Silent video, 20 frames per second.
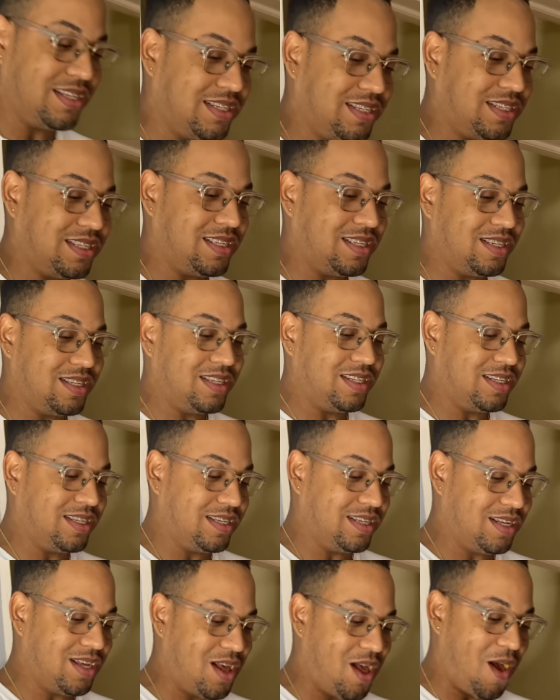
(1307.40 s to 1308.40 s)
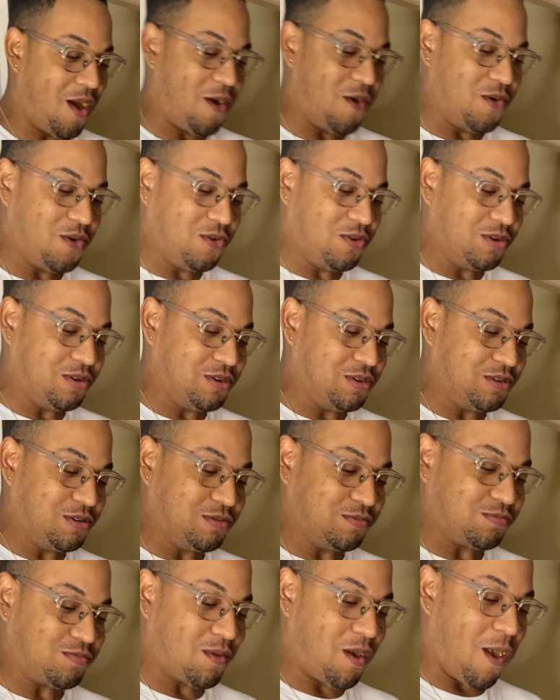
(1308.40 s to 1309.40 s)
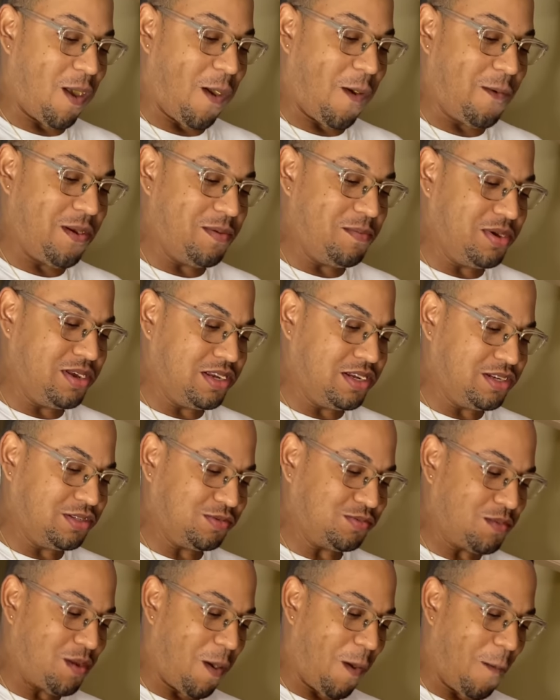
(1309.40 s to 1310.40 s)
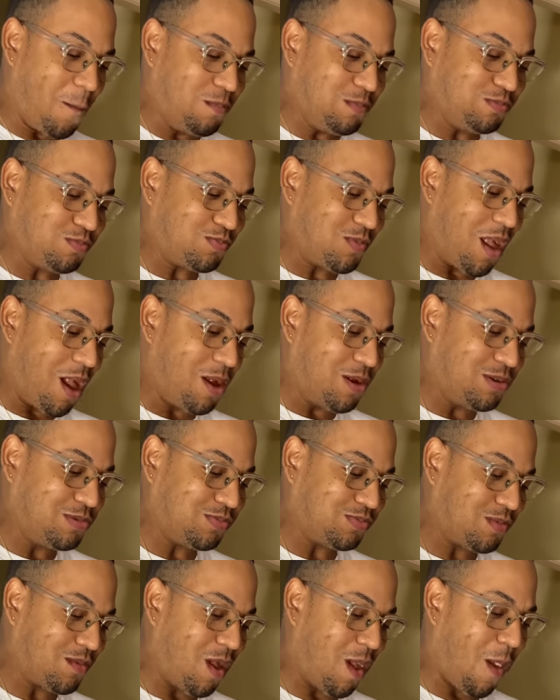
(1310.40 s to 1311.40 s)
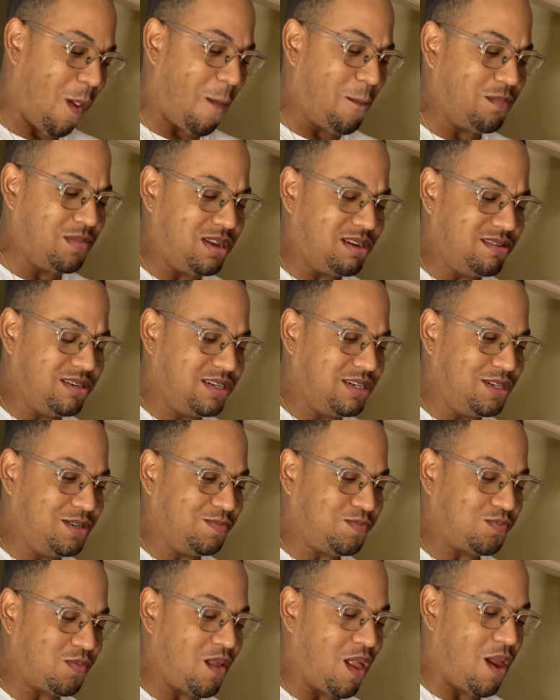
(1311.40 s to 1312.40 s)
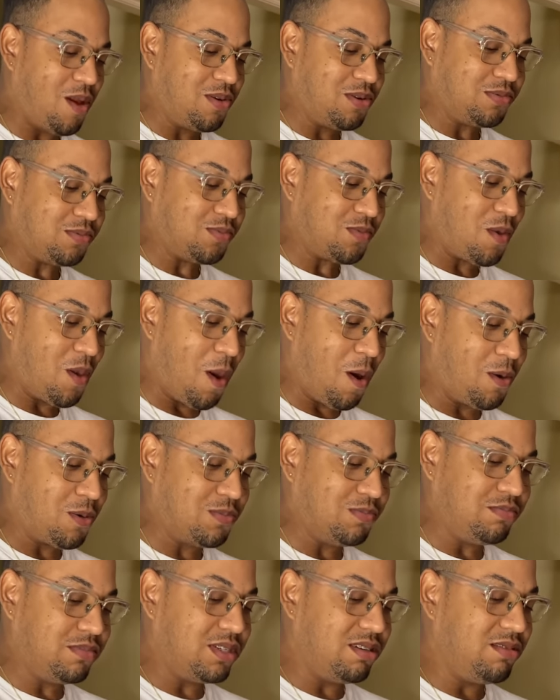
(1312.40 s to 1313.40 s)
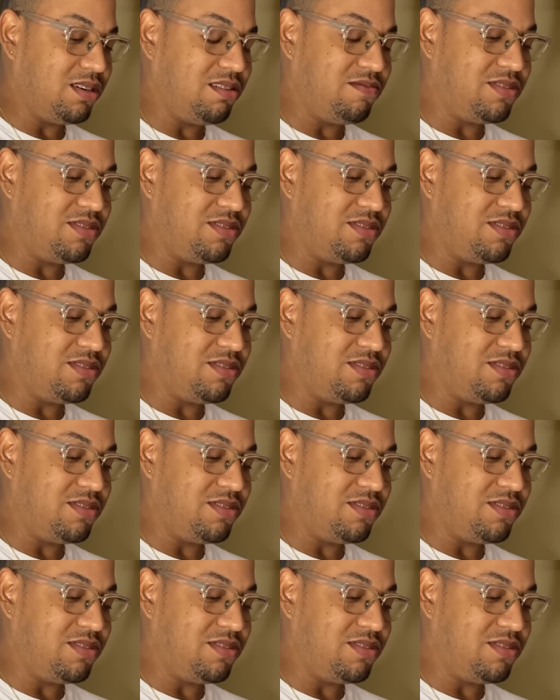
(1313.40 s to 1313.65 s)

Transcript: I go gym. Why you not eat? I mean, why you don't eat the vegetables? I'm